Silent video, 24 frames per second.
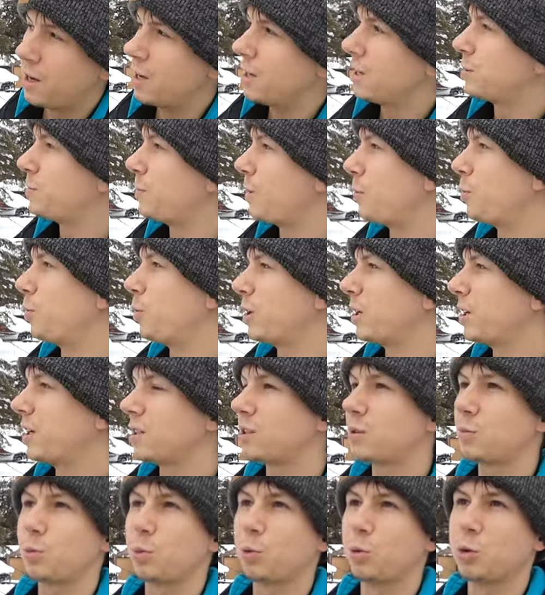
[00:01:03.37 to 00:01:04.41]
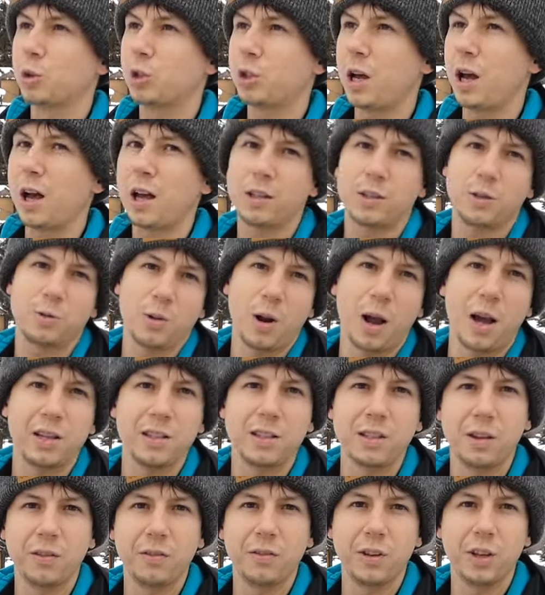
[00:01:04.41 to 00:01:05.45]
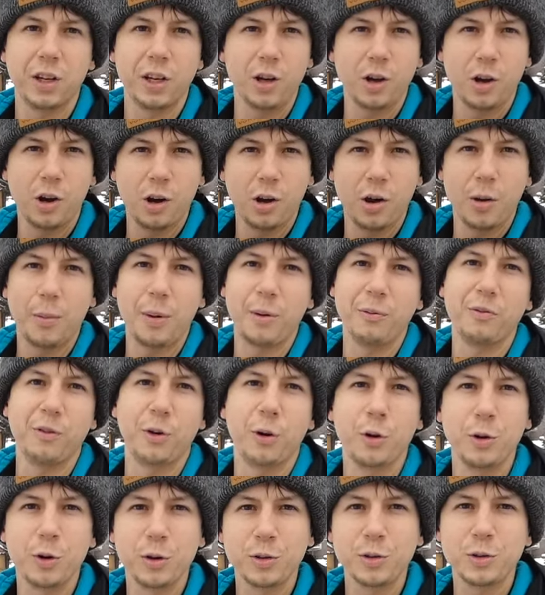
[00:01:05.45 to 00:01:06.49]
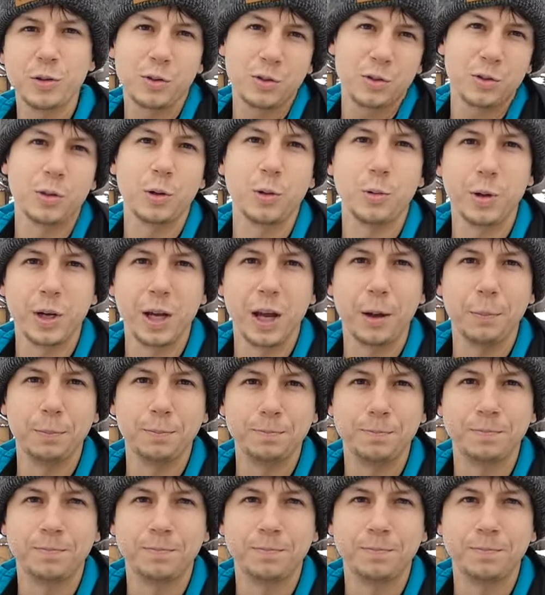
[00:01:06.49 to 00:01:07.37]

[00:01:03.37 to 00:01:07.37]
So maybe we can get some cool shots. Ryan's on video, I'm on photos. See what we get.